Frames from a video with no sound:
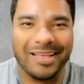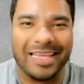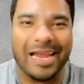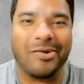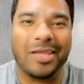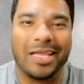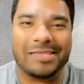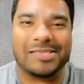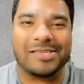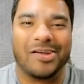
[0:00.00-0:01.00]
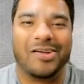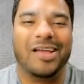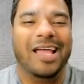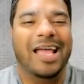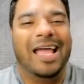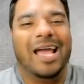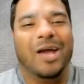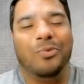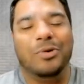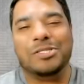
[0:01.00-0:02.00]
Gary Gensler
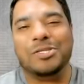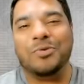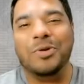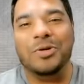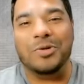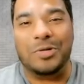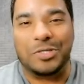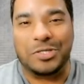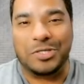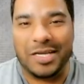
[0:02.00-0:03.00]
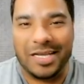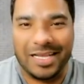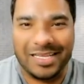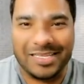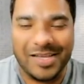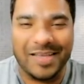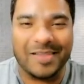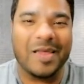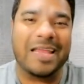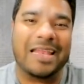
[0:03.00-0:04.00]
and what Scrooge, Jay
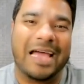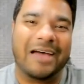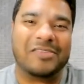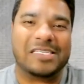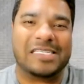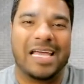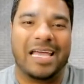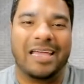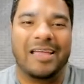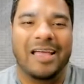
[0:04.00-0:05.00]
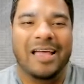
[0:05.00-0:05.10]
Clayton have to say.